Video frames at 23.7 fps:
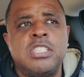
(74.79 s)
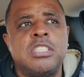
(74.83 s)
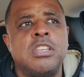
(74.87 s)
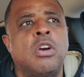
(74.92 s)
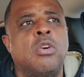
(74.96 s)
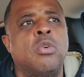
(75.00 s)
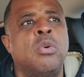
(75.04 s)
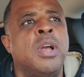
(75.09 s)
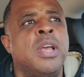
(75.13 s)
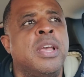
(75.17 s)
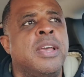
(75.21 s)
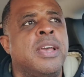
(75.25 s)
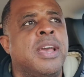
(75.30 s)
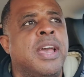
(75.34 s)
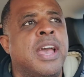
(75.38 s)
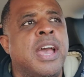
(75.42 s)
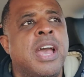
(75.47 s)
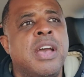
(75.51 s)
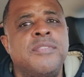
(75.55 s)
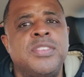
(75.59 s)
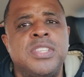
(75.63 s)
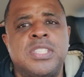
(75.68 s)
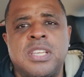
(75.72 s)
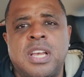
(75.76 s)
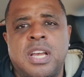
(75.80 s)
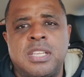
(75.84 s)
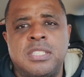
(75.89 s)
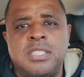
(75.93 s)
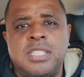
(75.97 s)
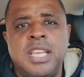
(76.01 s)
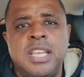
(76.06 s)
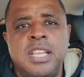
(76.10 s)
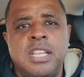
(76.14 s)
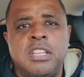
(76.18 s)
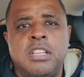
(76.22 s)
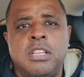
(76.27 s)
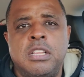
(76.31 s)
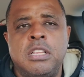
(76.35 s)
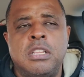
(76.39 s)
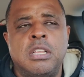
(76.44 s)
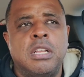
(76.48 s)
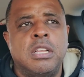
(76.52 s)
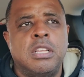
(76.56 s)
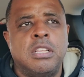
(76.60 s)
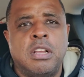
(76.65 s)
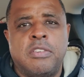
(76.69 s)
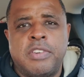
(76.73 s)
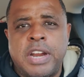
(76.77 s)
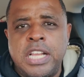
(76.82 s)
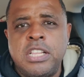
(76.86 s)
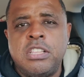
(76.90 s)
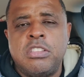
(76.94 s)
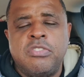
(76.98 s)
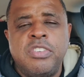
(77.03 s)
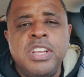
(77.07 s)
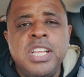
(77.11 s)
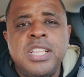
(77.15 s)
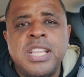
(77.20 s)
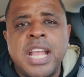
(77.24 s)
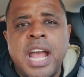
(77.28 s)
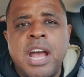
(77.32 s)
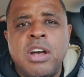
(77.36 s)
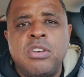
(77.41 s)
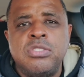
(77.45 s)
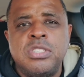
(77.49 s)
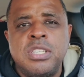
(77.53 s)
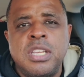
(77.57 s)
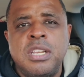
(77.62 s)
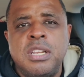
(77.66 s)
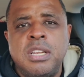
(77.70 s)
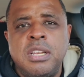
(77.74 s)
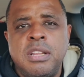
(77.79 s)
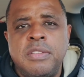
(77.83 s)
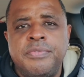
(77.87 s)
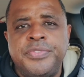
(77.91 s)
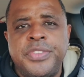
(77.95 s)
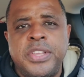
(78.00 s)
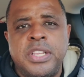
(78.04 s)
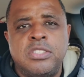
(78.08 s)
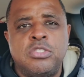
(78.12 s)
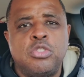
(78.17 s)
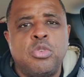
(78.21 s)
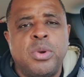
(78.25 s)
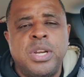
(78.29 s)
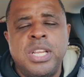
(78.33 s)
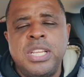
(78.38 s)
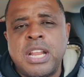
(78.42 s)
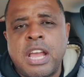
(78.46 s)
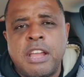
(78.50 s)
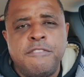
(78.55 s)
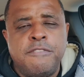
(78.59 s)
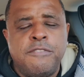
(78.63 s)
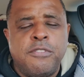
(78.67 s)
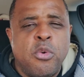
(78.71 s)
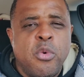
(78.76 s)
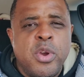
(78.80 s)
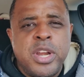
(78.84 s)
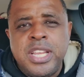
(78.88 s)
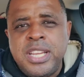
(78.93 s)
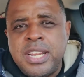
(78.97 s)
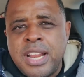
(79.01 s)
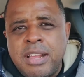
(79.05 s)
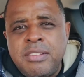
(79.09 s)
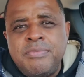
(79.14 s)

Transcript: So Amazon's hitting, right, 3,000, then 2940.